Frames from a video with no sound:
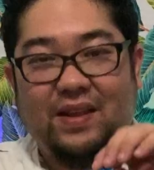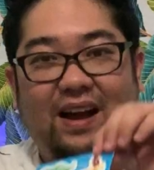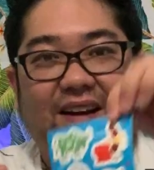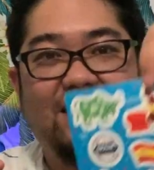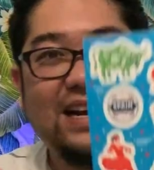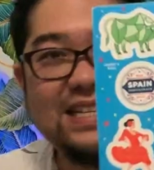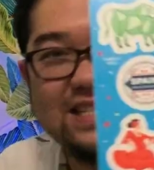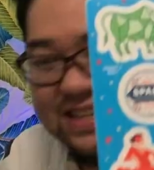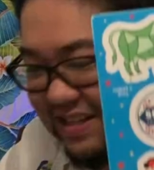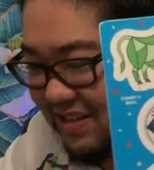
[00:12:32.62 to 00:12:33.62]
All right,
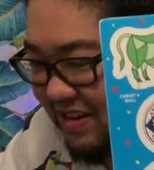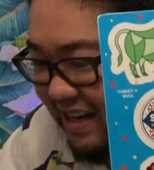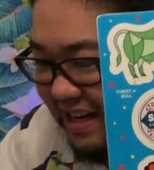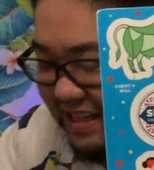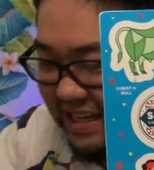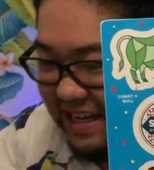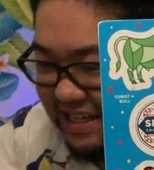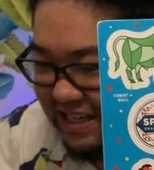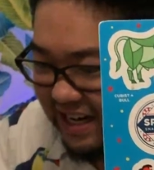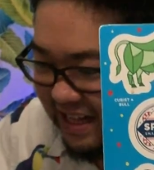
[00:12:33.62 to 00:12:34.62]
so go ahead and take
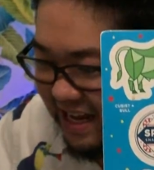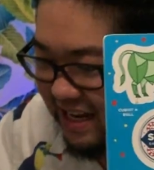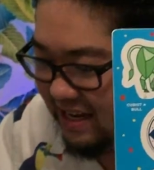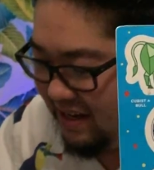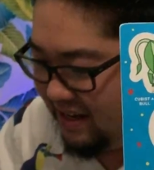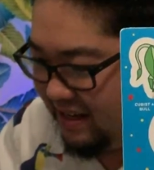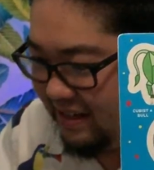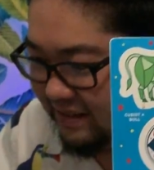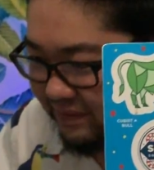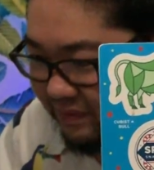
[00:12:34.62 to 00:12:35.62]
a shot of that.
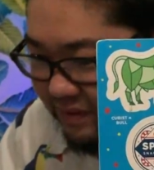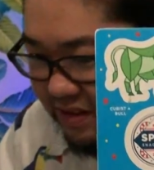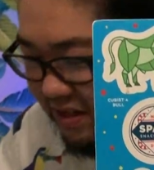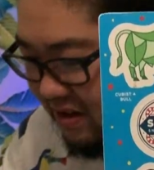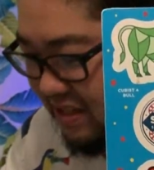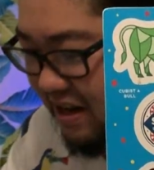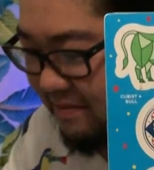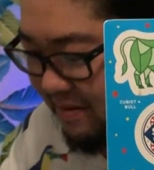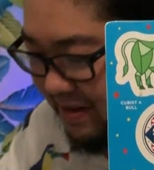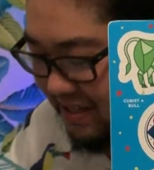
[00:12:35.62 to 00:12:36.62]
So tell
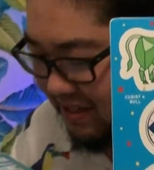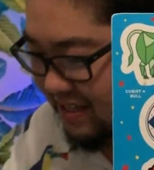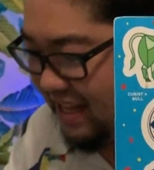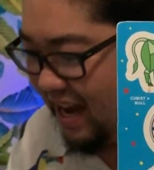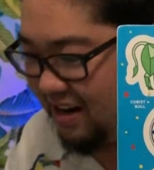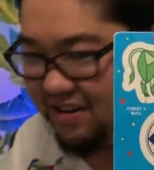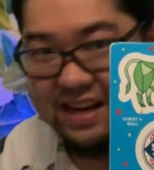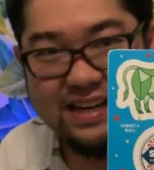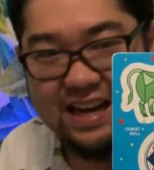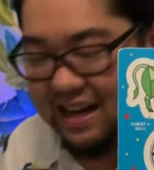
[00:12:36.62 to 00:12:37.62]
me, Mr. Snack
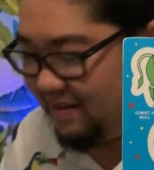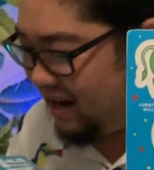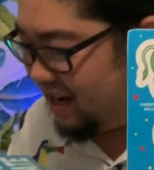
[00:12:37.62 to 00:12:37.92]
Crate, uh,